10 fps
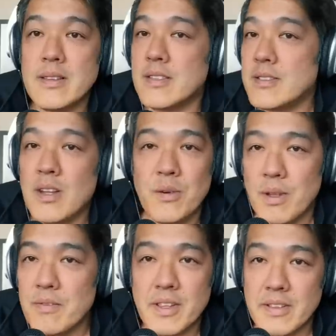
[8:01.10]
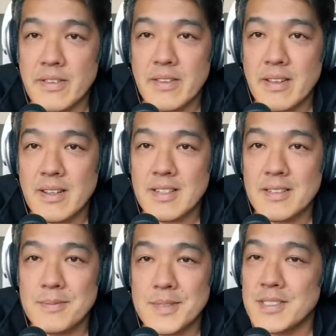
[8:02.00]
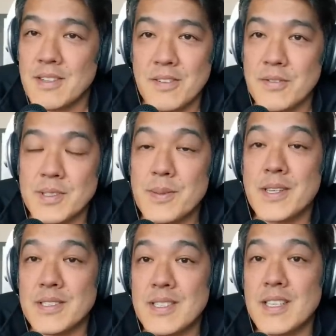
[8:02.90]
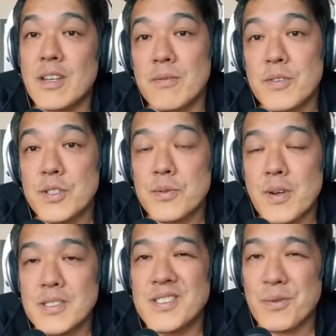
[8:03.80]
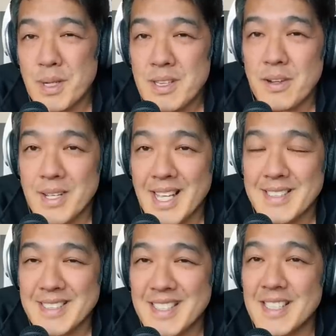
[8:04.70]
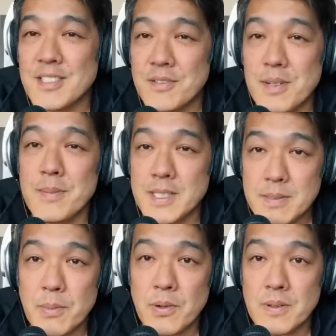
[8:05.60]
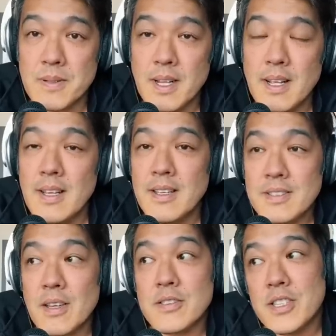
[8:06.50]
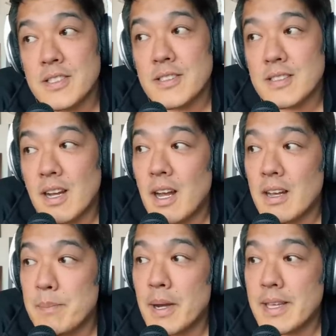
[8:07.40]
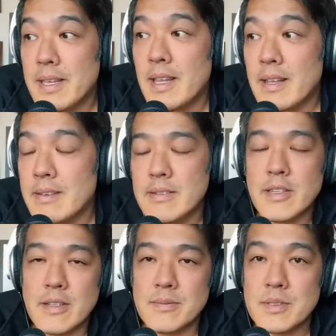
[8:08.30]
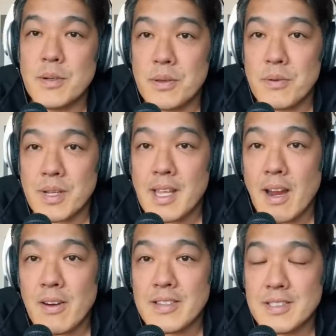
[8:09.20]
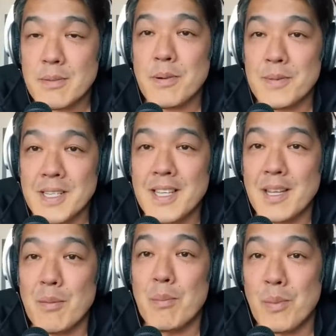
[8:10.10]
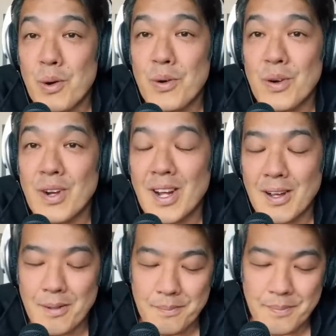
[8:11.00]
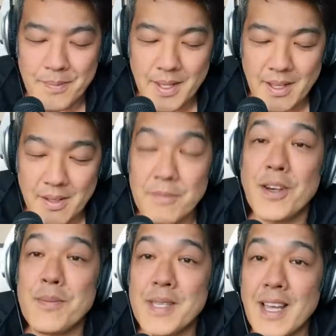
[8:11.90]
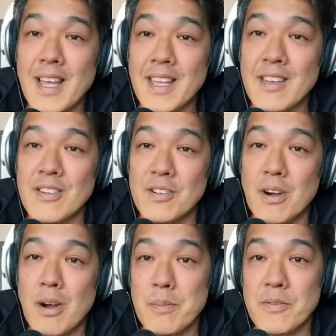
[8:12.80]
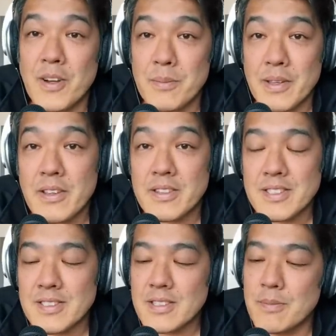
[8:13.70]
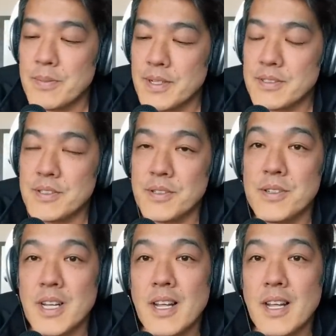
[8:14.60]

there's no evidence. There's no evidence because the conversion rate of retinoic acid is extremely small. So chances are by eating, you know, 2 or 3 carrots, you're probably getting more vitamin A or hypervitaminosis compared to